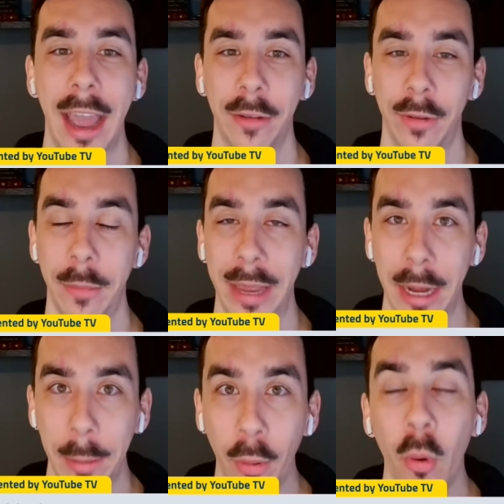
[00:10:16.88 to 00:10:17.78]
have made
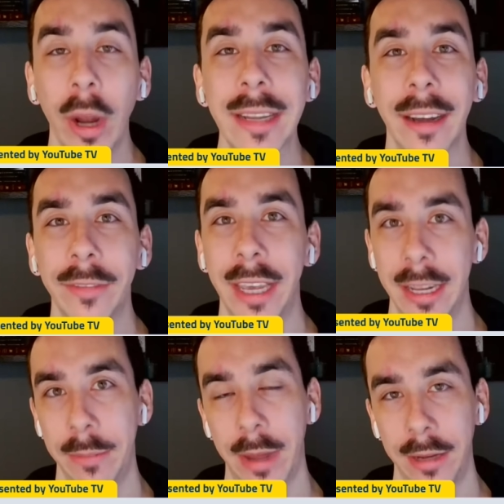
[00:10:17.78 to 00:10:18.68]
a point of
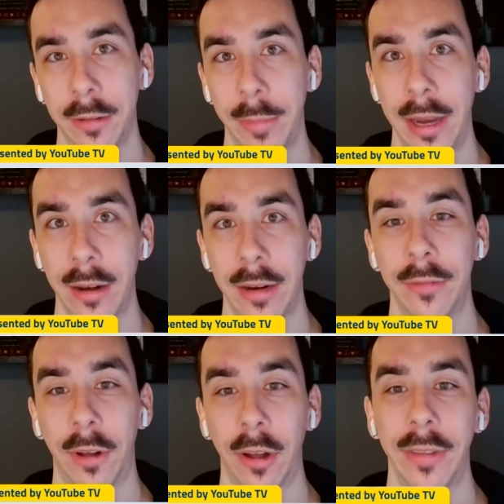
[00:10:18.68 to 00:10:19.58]
getting Michael Mayer
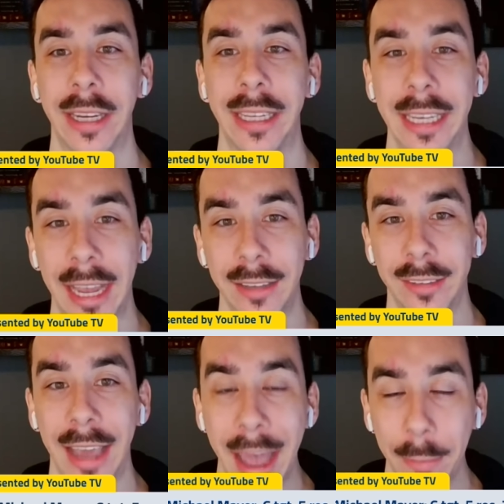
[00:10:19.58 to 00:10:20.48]
involved, and he has
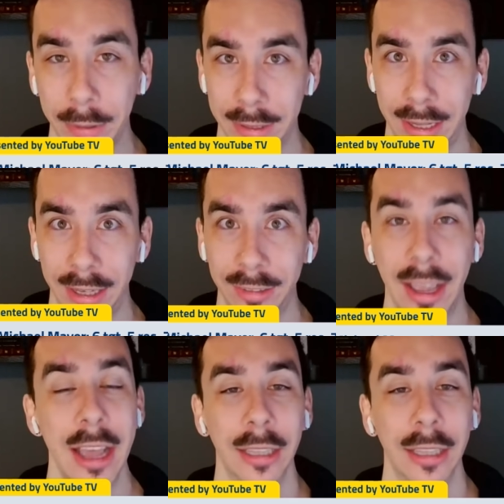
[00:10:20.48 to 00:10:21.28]
capitalized.